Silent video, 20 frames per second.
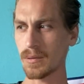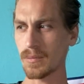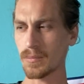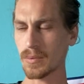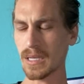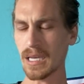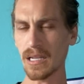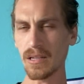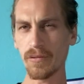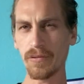
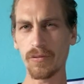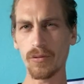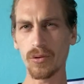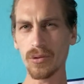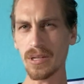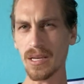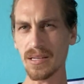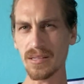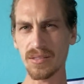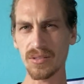
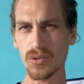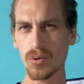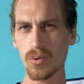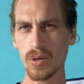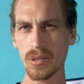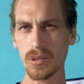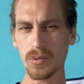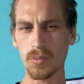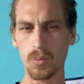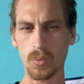California is so
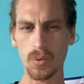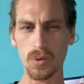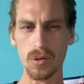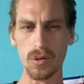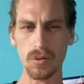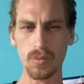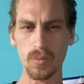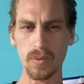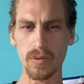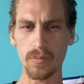
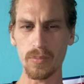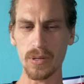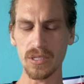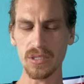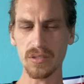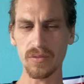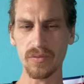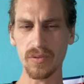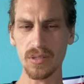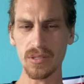underwater with the
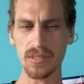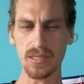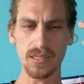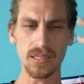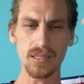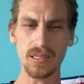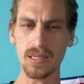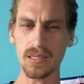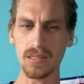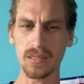pension funds. I
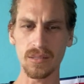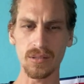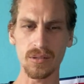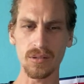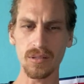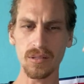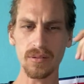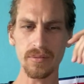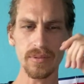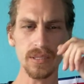did that in an
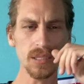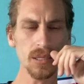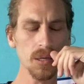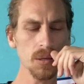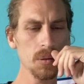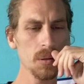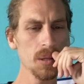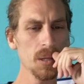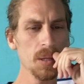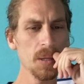earlier video,
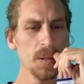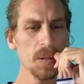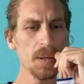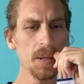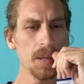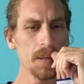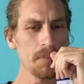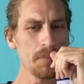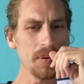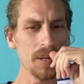
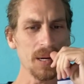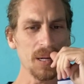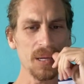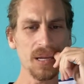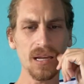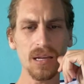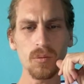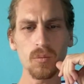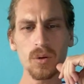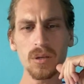but
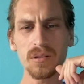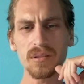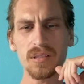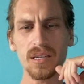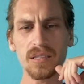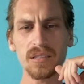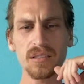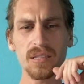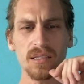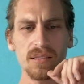I wouldn't
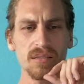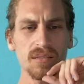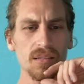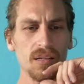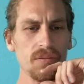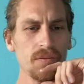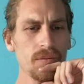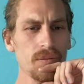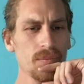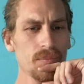touch that stuff.